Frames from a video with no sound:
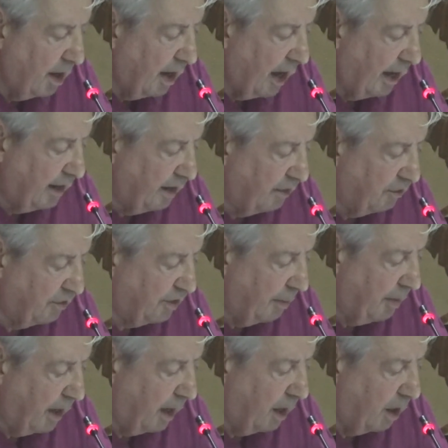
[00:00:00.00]
And
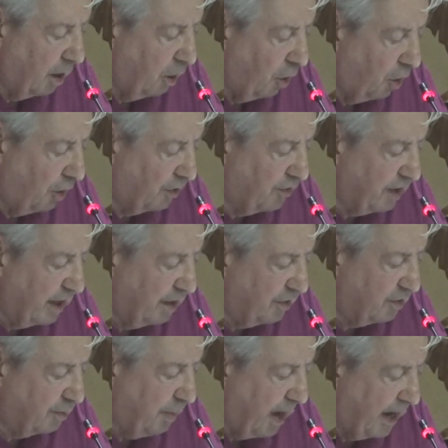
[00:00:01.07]
similar laws in
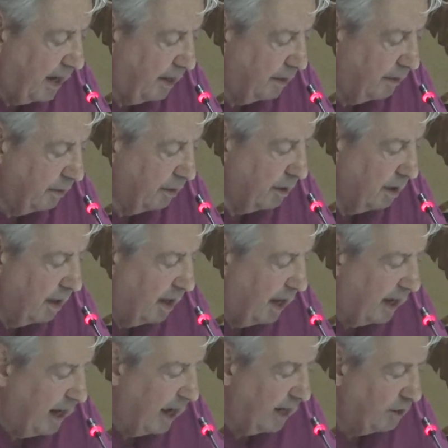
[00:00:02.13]
Spain.
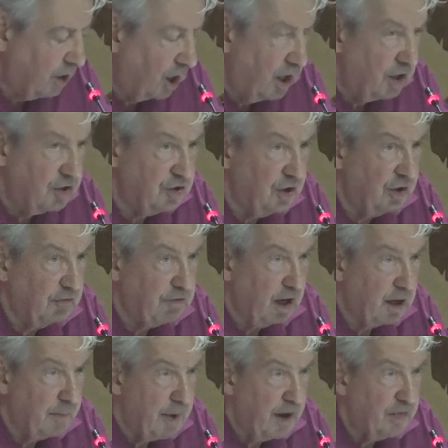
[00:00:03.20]
And I acknowledge and
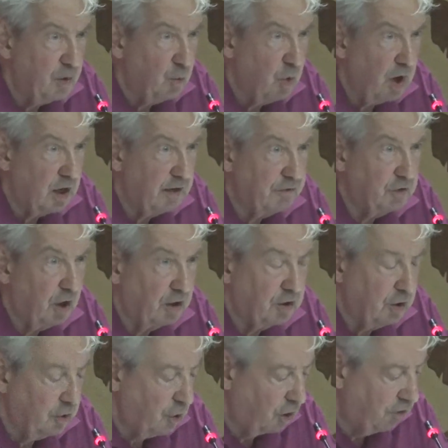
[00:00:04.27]
recommend the work of
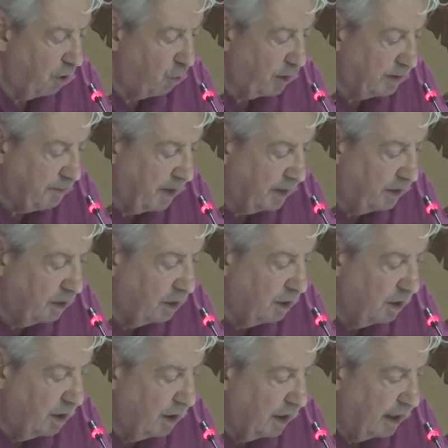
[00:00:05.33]
Dr. Nora Whitman
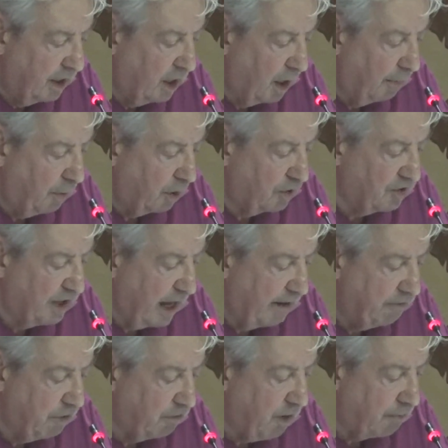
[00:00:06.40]
in her book
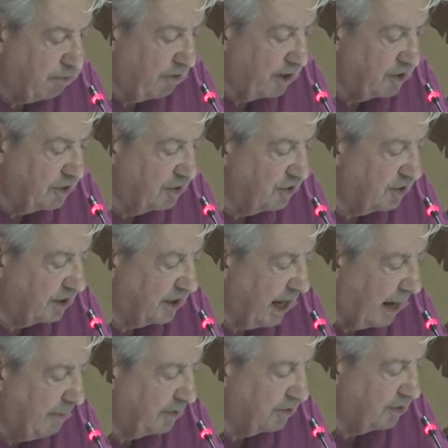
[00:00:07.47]
Slavery Reparations, The
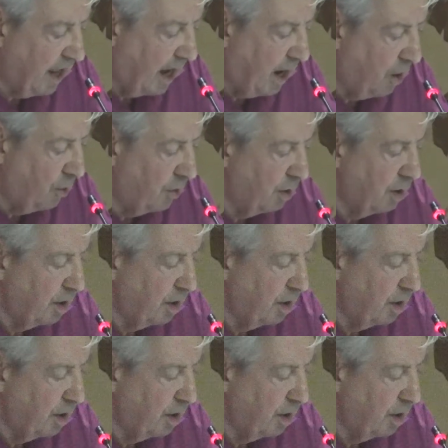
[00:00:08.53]
Time Is Now,